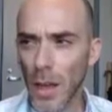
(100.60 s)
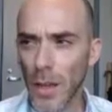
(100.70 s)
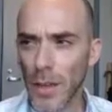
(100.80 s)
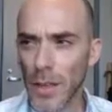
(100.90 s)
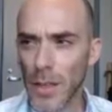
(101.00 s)

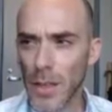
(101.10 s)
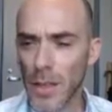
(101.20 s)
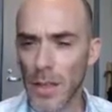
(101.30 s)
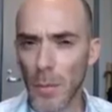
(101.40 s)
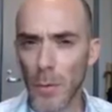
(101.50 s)
And this
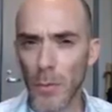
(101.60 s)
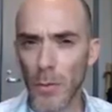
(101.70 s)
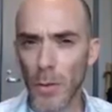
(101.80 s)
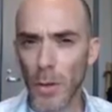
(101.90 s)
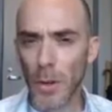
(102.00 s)
is
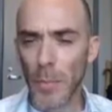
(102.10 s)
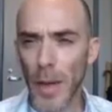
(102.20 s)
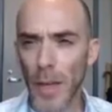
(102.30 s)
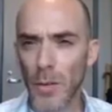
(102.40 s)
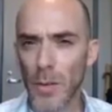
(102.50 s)
going back